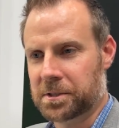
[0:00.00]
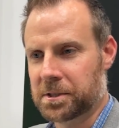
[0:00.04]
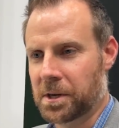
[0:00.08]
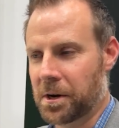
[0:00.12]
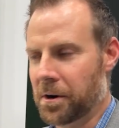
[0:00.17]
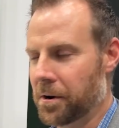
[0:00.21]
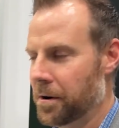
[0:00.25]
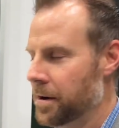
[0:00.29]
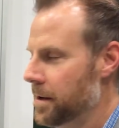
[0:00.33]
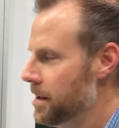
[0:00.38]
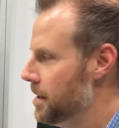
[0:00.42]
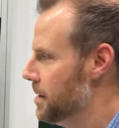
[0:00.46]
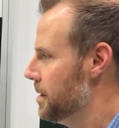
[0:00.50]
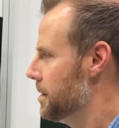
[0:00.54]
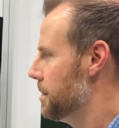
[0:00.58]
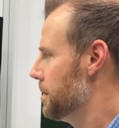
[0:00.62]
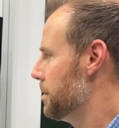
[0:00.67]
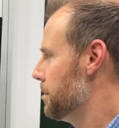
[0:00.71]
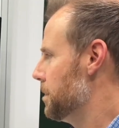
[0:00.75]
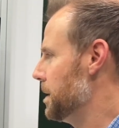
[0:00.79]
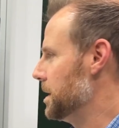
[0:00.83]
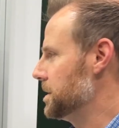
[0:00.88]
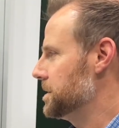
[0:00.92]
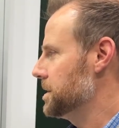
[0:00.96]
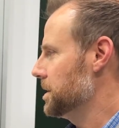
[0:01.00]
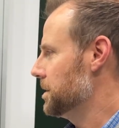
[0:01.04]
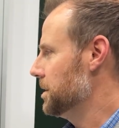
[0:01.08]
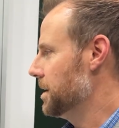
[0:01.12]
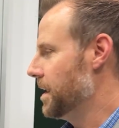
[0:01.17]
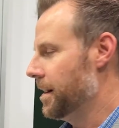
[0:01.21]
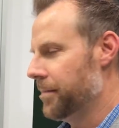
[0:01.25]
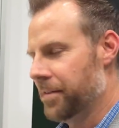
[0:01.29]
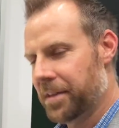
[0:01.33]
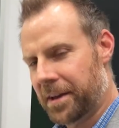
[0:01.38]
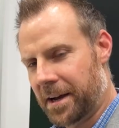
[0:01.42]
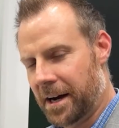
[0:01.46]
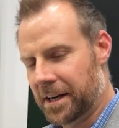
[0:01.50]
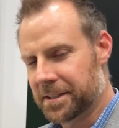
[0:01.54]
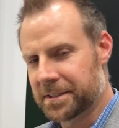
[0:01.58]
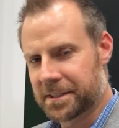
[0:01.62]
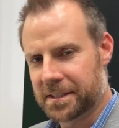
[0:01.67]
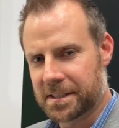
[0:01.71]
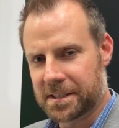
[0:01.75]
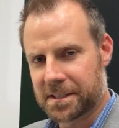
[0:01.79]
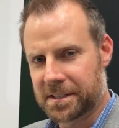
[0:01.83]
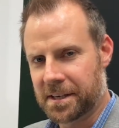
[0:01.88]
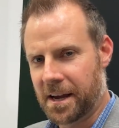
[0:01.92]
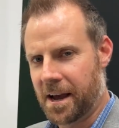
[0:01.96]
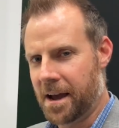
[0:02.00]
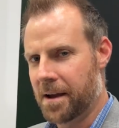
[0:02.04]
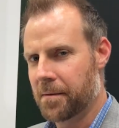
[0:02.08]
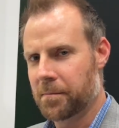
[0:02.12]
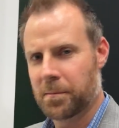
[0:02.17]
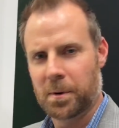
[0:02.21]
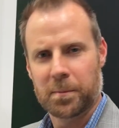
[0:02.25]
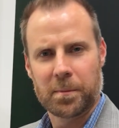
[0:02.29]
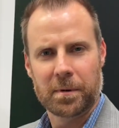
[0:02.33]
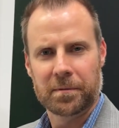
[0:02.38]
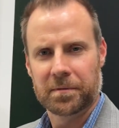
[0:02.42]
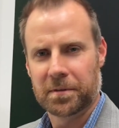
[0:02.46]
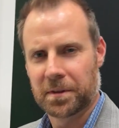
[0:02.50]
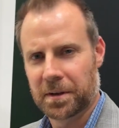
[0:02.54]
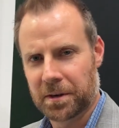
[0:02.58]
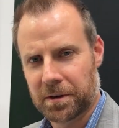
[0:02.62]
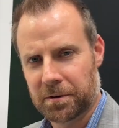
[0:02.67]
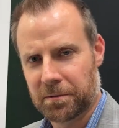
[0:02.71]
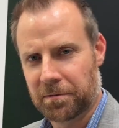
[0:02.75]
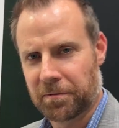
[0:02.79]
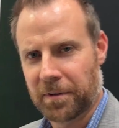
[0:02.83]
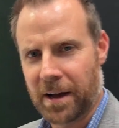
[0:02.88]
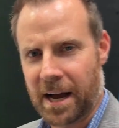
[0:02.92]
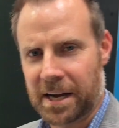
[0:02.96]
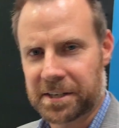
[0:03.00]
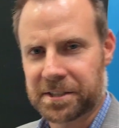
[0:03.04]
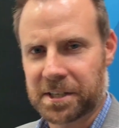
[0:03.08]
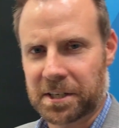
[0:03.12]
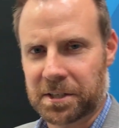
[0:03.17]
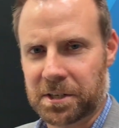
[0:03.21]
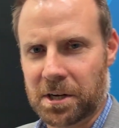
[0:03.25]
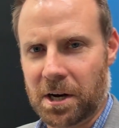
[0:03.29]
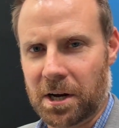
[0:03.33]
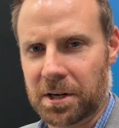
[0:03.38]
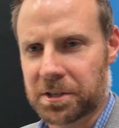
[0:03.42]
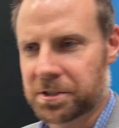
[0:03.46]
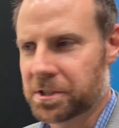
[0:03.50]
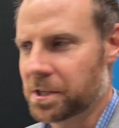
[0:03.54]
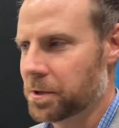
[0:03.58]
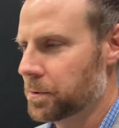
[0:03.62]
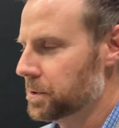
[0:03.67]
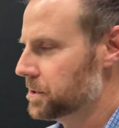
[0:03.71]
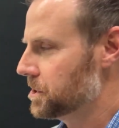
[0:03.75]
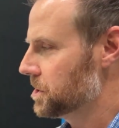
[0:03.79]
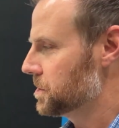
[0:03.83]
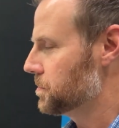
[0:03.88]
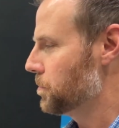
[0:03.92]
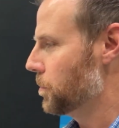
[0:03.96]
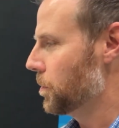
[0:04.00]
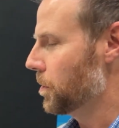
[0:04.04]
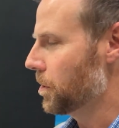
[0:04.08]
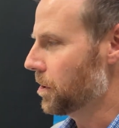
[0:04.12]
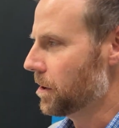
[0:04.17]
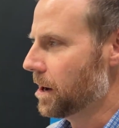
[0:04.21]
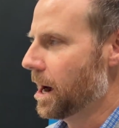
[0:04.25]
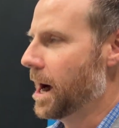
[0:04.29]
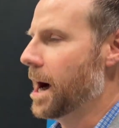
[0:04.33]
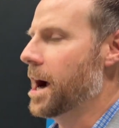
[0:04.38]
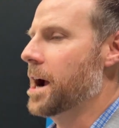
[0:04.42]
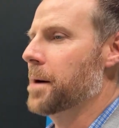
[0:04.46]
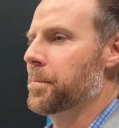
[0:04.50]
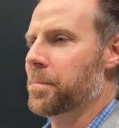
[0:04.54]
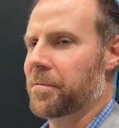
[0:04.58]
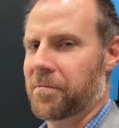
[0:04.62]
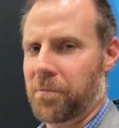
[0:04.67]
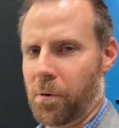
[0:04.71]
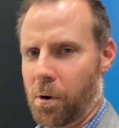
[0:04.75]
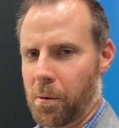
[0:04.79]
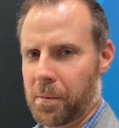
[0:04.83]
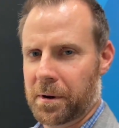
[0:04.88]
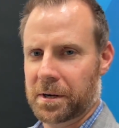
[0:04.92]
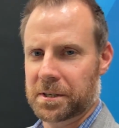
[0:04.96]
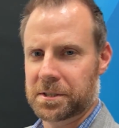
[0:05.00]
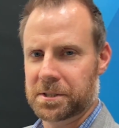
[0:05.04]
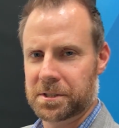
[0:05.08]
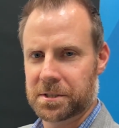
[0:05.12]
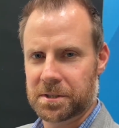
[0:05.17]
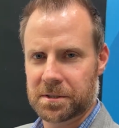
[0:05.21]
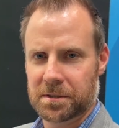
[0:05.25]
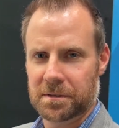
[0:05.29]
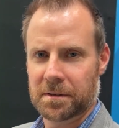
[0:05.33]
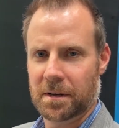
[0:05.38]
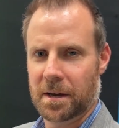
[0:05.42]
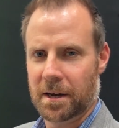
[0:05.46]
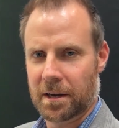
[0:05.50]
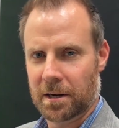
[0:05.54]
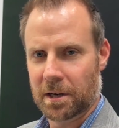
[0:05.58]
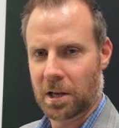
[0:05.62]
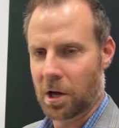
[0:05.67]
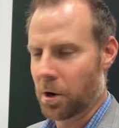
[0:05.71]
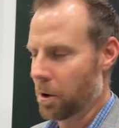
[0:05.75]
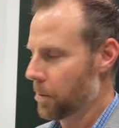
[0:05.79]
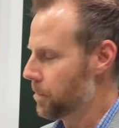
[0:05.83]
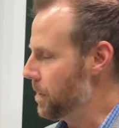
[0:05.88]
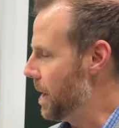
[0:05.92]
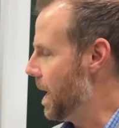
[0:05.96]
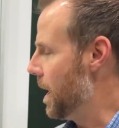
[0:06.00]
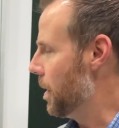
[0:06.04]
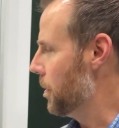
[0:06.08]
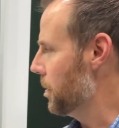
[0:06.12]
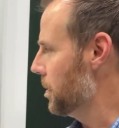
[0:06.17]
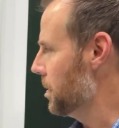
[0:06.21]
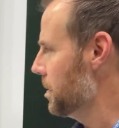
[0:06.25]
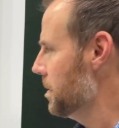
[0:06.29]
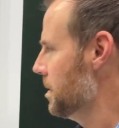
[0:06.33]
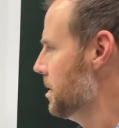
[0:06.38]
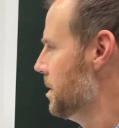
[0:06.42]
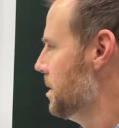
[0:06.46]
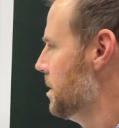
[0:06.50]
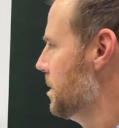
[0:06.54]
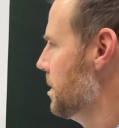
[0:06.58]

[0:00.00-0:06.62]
So basically everything else is the same. We move to the new flash technology, which is more higher performance and lower power.